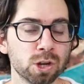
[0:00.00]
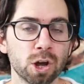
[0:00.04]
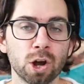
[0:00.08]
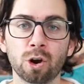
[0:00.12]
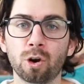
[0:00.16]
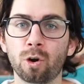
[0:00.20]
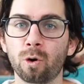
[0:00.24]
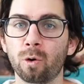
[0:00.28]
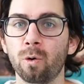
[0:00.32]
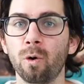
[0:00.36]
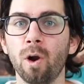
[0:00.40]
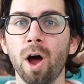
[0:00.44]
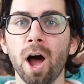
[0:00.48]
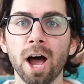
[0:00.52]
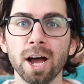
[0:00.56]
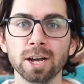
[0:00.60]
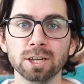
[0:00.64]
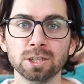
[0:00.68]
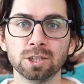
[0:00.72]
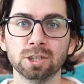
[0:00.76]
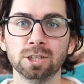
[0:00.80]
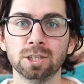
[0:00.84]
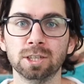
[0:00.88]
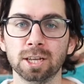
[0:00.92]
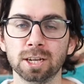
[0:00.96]

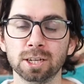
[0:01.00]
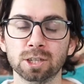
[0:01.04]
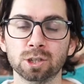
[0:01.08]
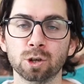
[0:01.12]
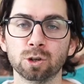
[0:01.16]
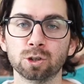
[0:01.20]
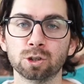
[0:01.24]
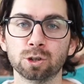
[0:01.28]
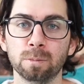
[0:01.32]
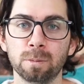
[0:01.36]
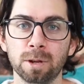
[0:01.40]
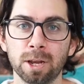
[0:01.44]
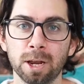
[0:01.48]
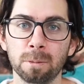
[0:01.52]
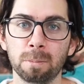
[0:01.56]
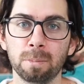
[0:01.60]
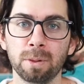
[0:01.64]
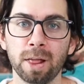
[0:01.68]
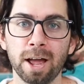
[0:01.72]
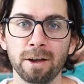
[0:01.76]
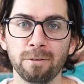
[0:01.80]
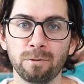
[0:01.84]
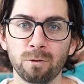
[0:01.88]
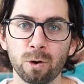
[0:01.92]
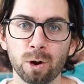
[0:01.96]
across the social media
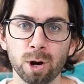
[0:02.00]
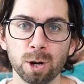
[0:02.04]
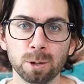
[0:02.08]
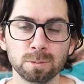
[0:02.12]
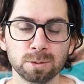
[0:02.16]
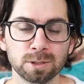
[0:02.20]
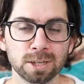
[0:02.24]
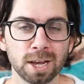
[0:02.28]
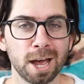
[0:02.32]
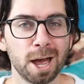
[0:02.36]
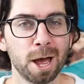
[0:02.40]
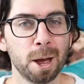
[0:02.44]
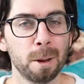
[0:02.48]
platforms,